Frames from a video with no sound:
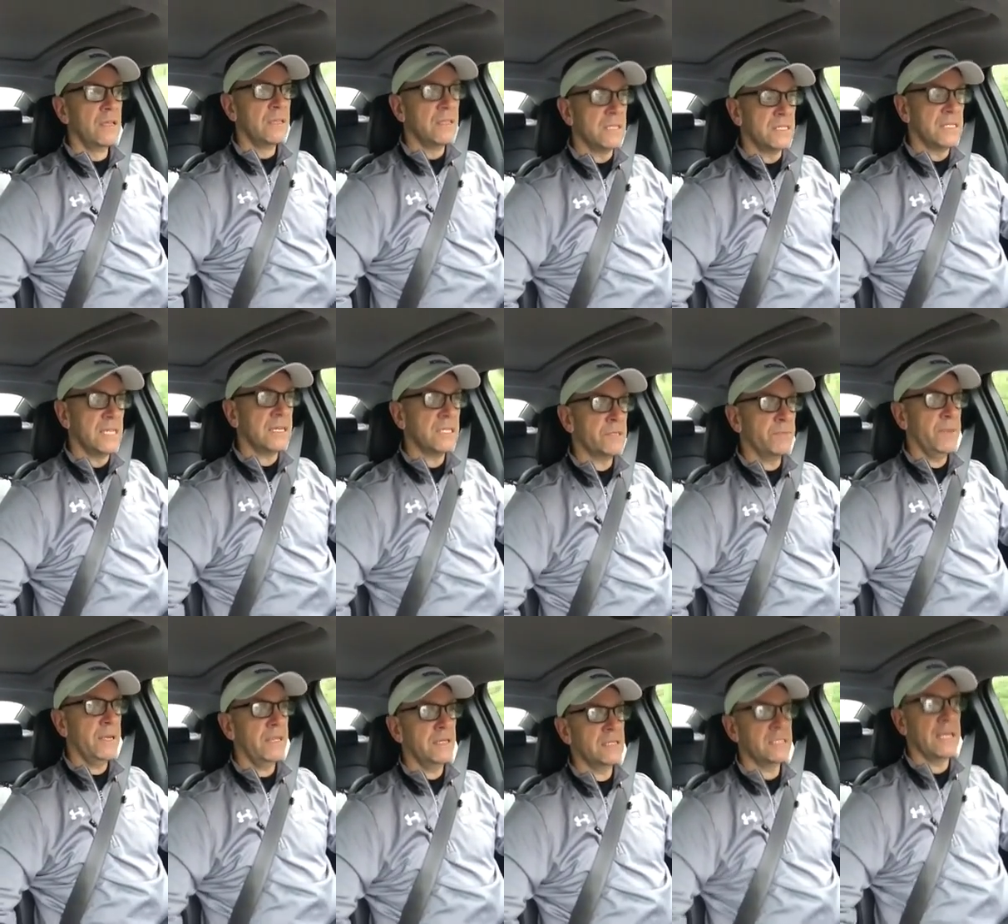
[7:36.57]
The 6
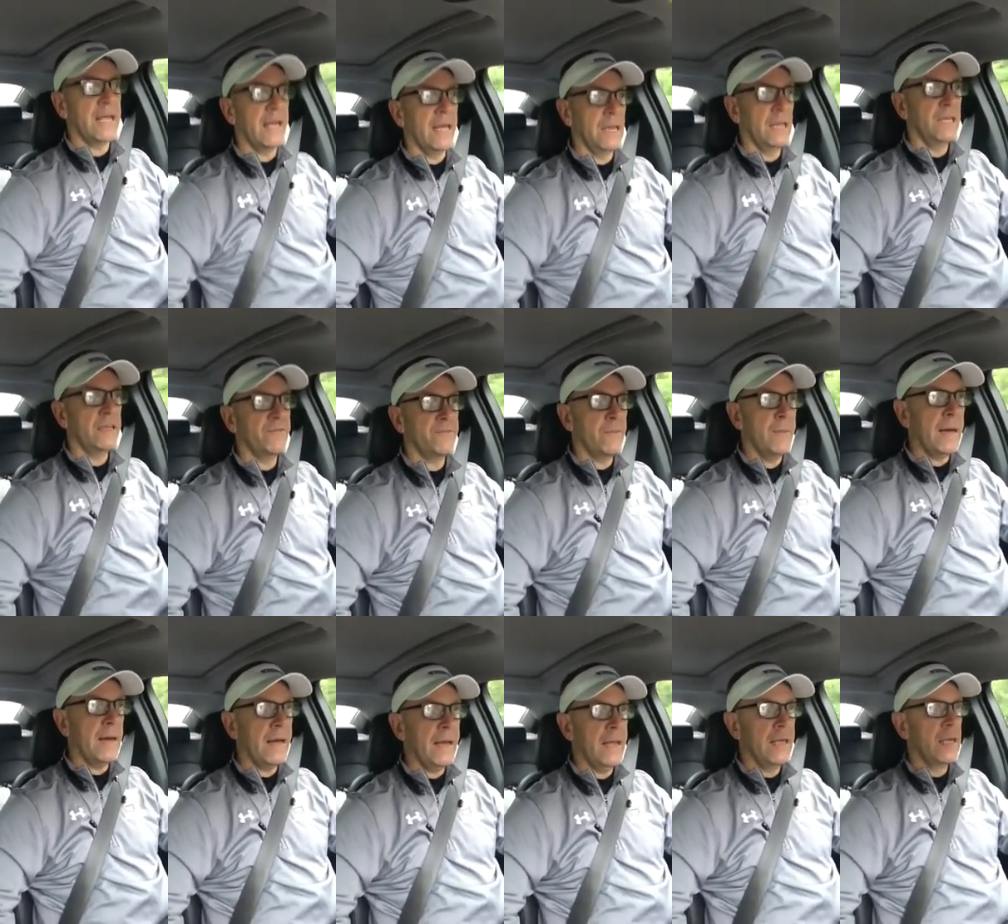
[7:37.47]
P's that I live
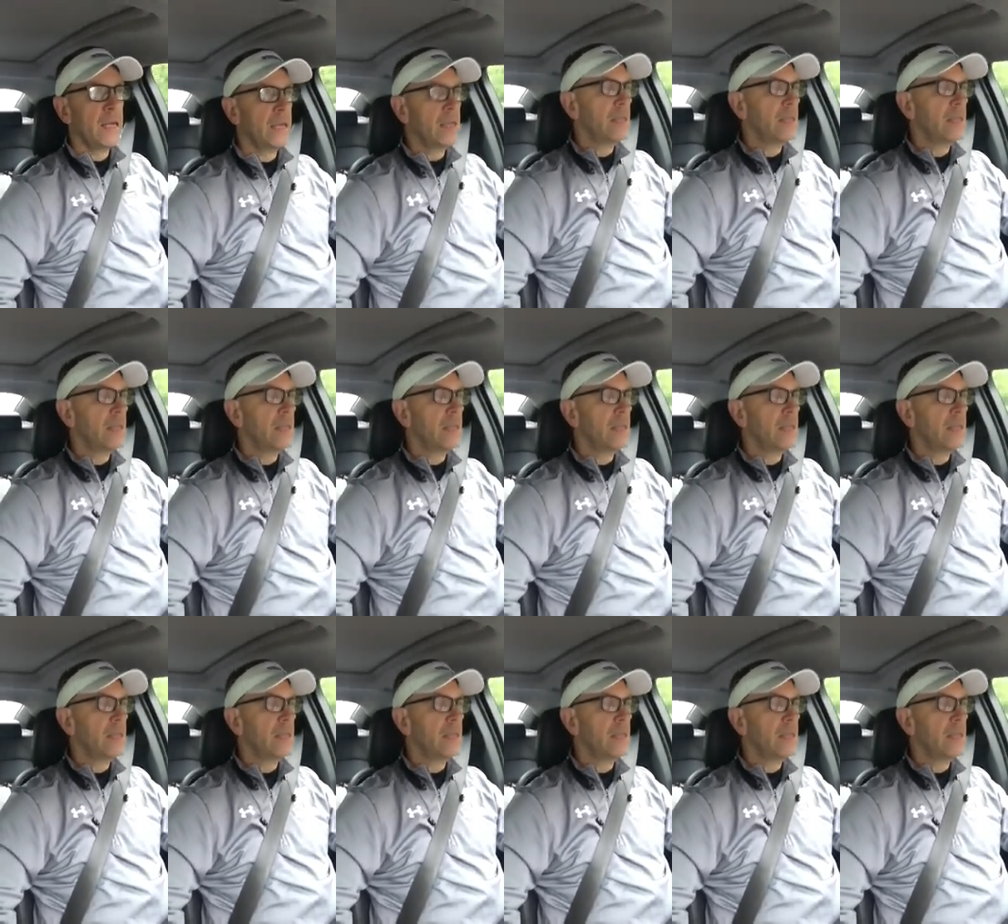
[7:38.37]
by,